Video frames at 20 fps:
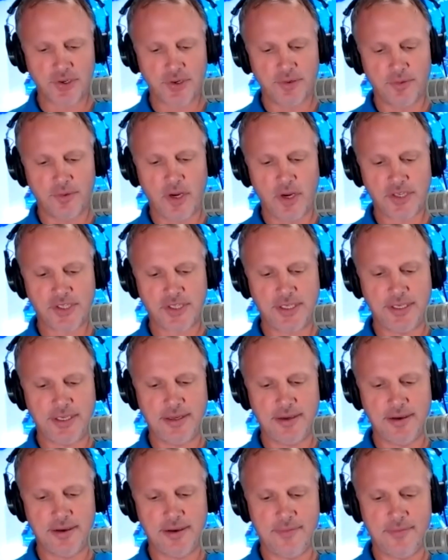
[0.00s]

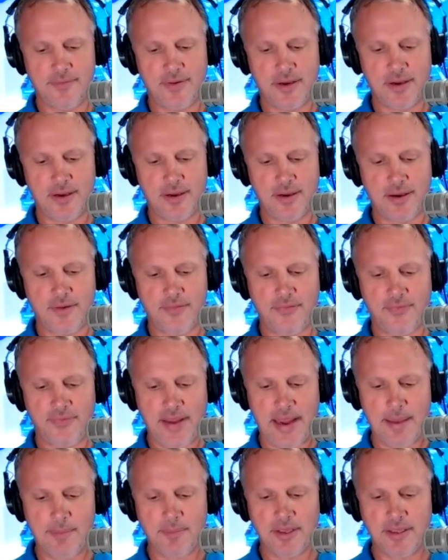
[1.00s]
Rusty, of a
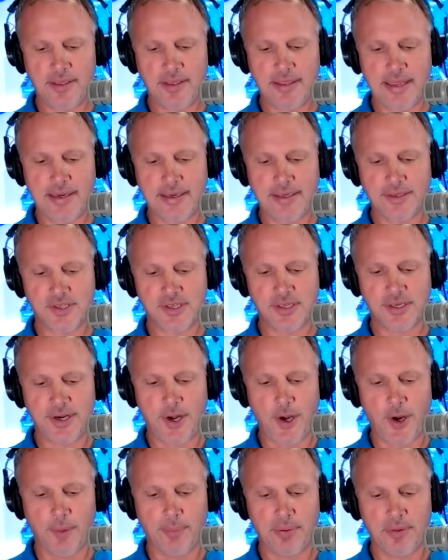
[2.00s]
family that is in an
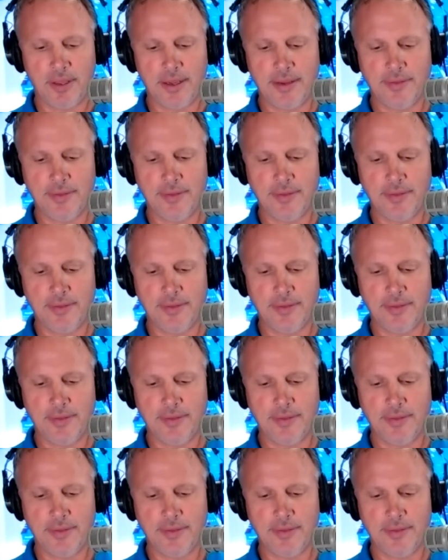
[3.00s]
airplane